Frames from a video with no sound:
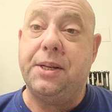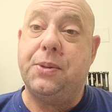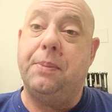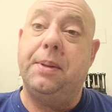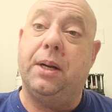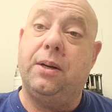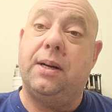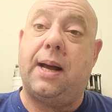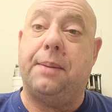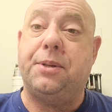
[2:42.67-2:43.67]
This would be a
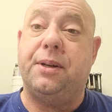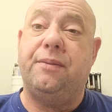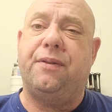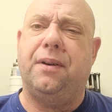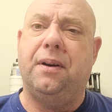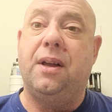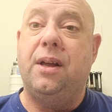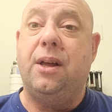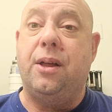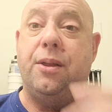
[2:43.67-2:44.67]
good option for
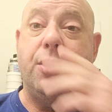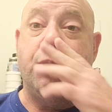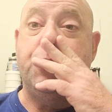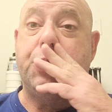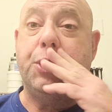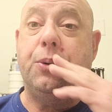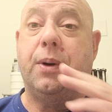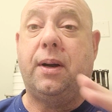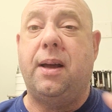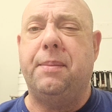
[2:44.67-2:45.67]
those who
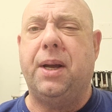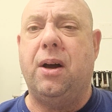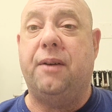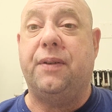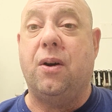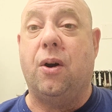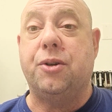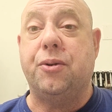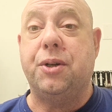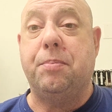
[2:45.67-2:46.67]
are coming off a
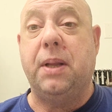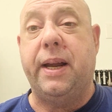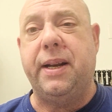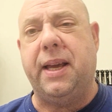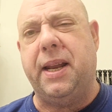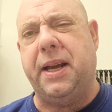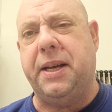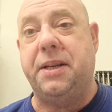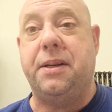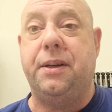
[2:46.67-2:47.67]
cartridge blade and getting
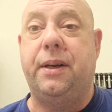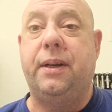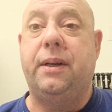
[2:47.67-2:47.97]
into